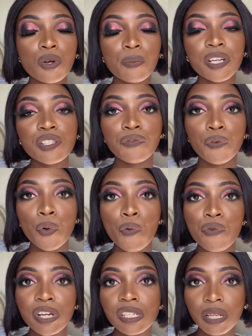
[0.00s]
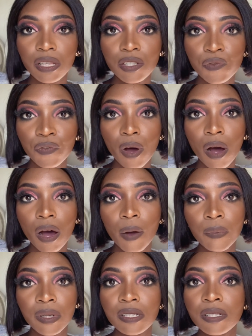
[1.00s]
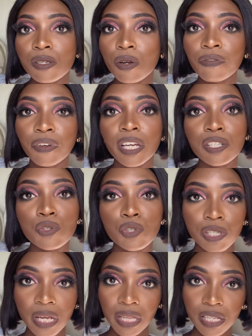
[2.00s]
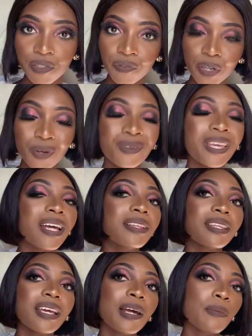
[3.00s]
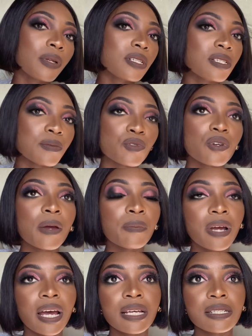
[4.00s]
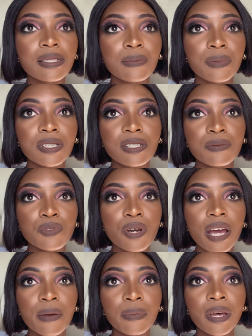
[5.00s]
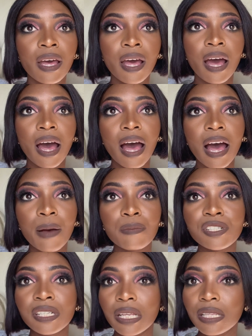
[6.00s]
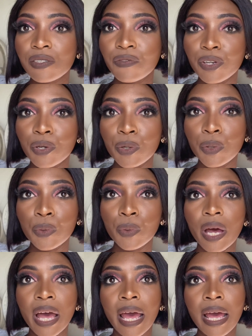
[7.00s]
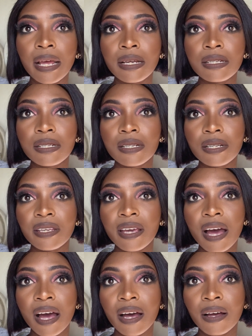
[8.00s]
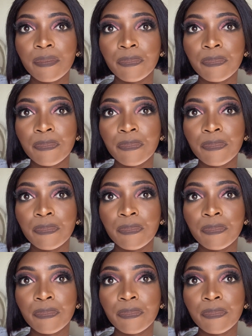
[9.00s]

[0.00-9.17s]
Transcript: much for reaching this far. Please don't forget to share this video. Please subscribe, guys. Please subscribe, share this video, and yeah,